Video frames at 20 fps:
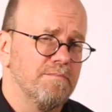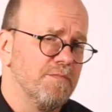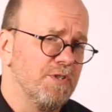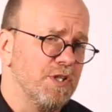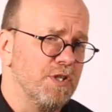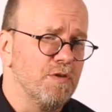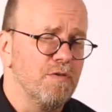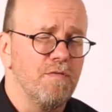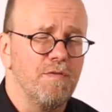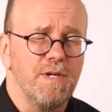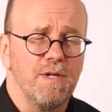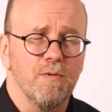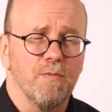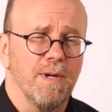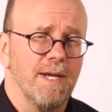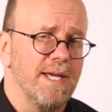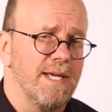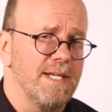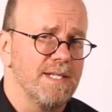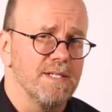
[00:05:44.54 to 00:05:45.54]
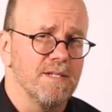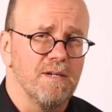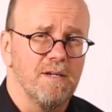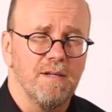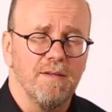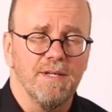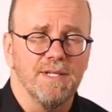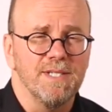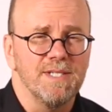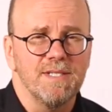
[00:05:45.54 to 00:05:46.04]
UV rays,
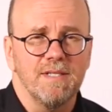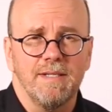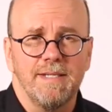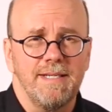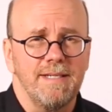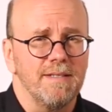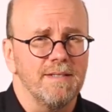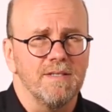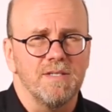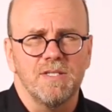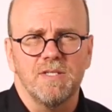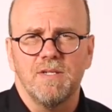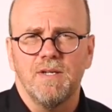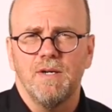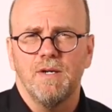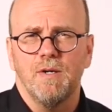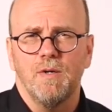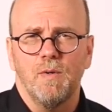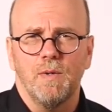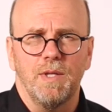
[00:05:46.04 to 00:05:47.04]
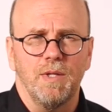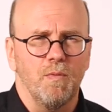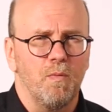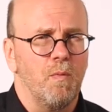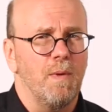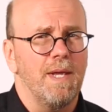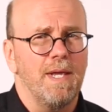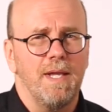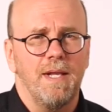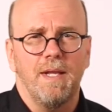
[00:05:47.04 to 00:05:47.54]
all the sleet and snow and the
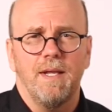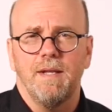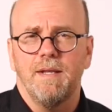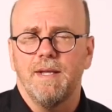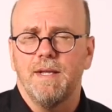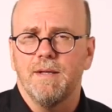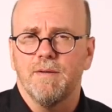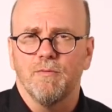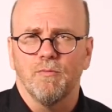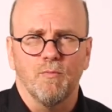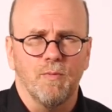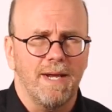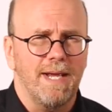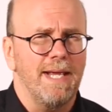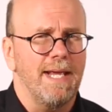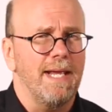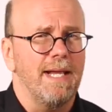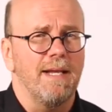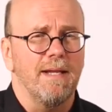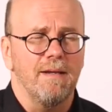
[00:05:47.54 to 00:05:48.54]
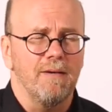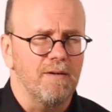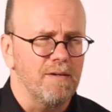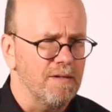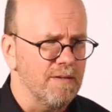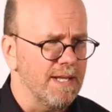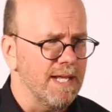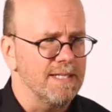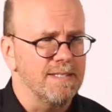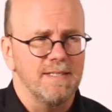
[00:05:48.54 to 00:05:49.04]
wind and the rain and
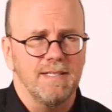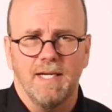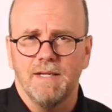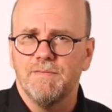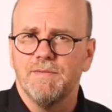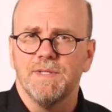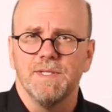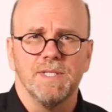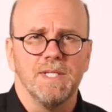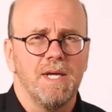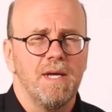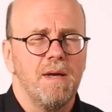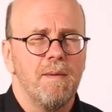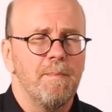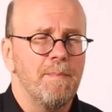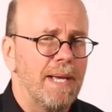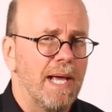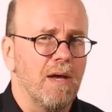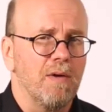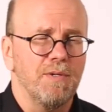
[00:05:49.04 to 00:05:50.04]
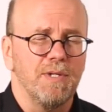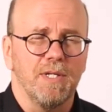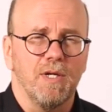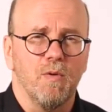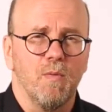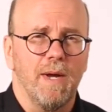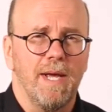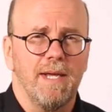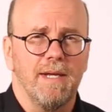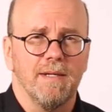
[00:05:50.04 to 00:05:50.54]
all that stuff is pounding
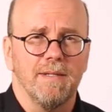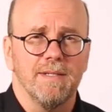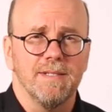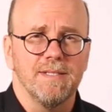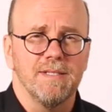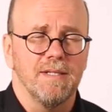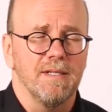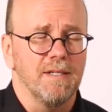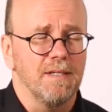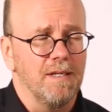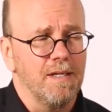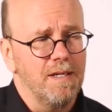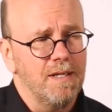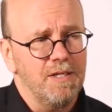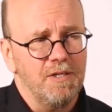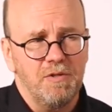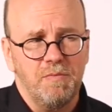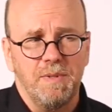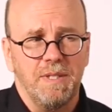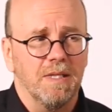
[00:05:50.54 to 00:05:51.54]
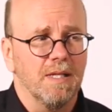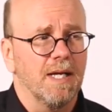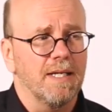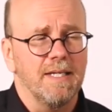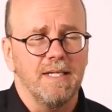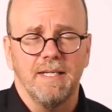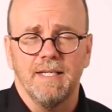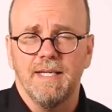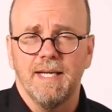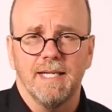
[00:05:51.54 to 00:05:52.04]
away on this thing. You'd be
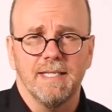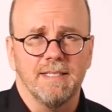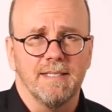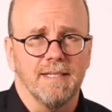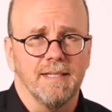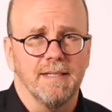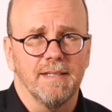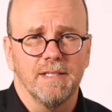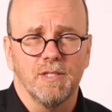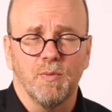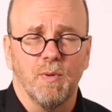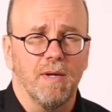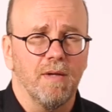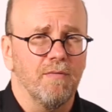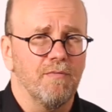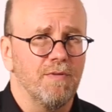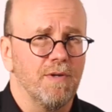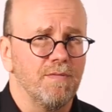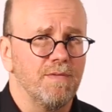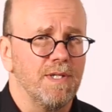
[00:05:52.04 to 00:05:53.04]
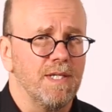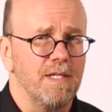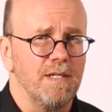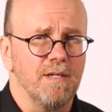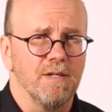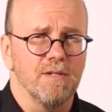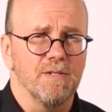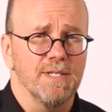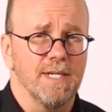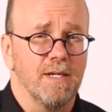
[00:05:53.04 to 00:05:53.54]
lucky to get 12, 15
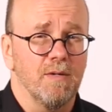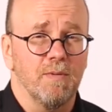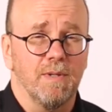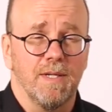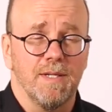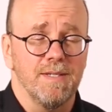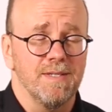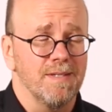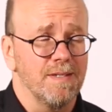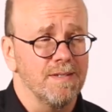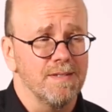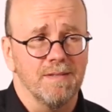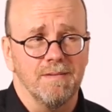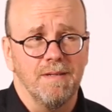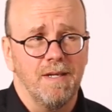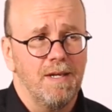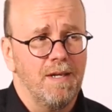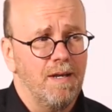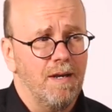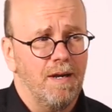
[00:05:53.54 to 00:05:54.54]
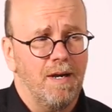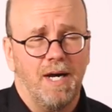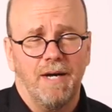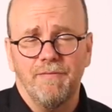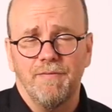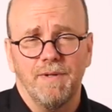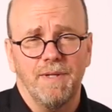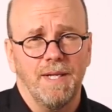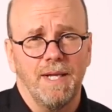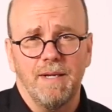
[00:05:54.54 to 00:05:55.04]
years out of one of these things, and
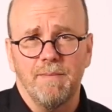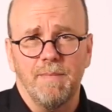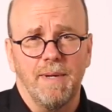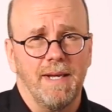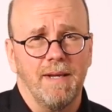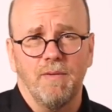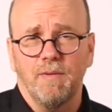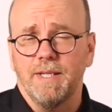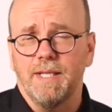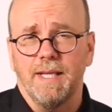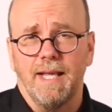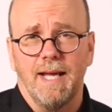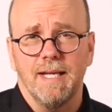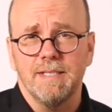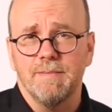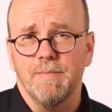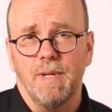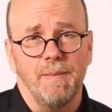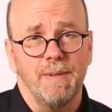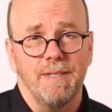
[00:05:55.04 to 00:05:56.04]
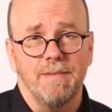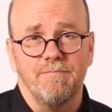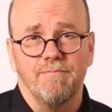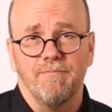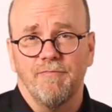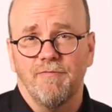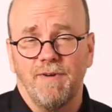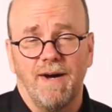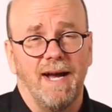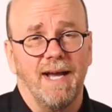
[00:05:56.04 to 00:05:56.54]
often they may only last maybe
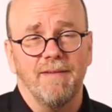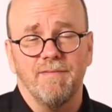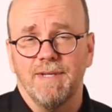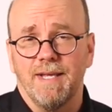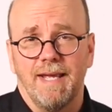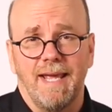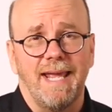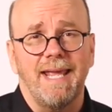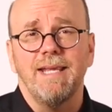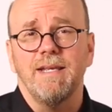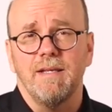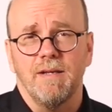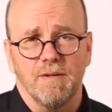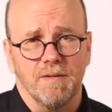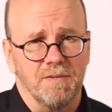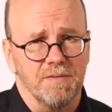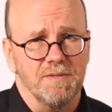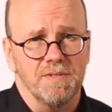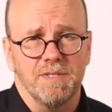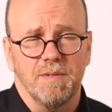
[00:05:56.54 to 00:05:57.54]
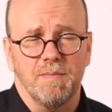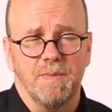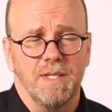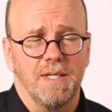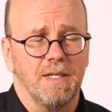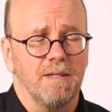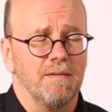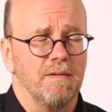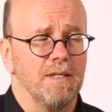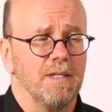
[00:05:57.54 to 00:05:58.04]
5 to 8 years,
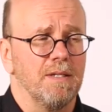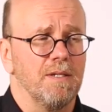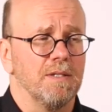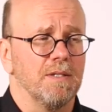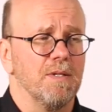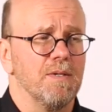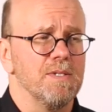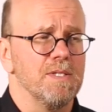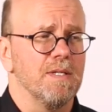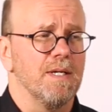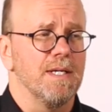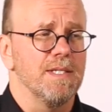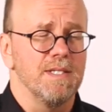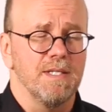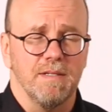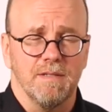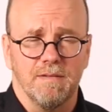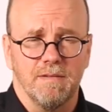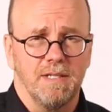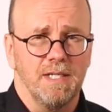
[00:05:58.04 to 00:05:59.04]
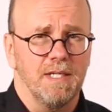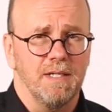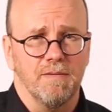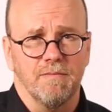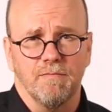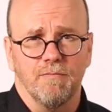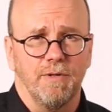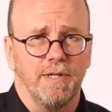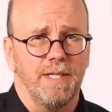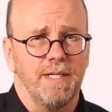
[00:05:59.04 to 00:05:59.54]
something along those lines
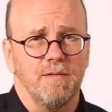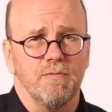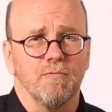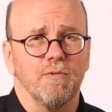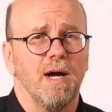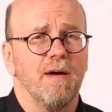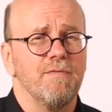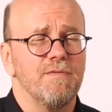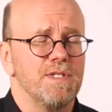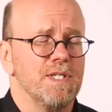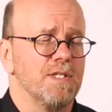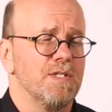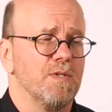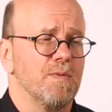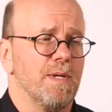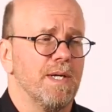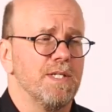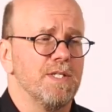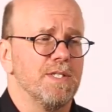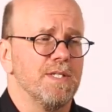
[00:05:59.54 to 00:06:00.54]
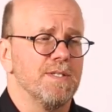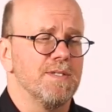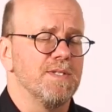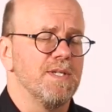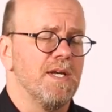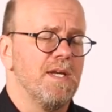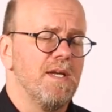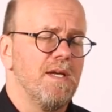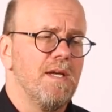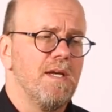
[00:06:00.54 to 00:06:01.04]
in really rough situations.
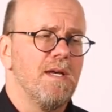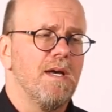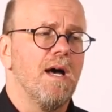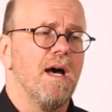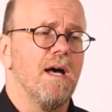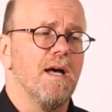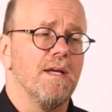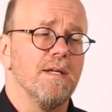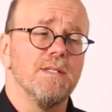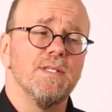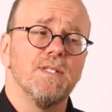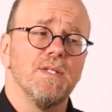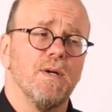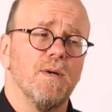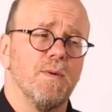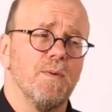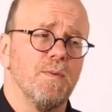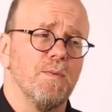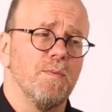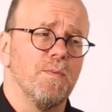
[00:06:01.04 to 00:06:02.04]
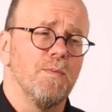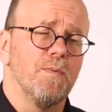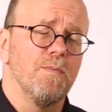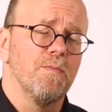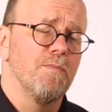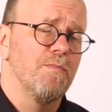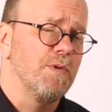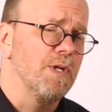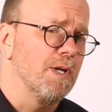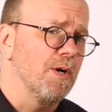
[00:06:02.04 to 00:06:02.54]
So,
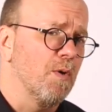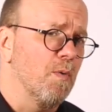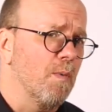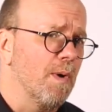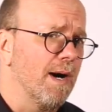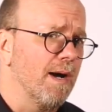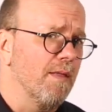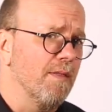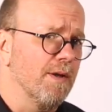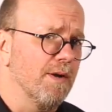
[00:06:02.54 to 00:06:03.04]
you know, while